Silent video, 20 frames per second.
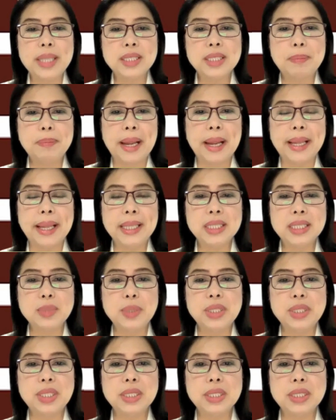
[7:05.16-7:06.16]
the price,
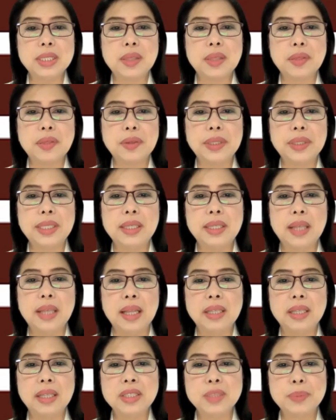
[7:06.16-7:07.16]
which is
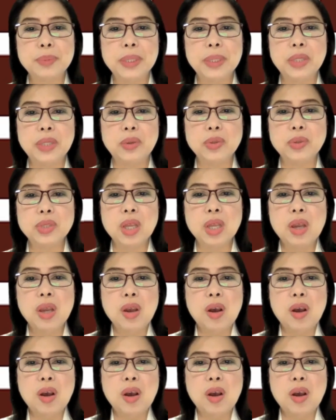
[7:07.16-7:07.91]
$30 per dose,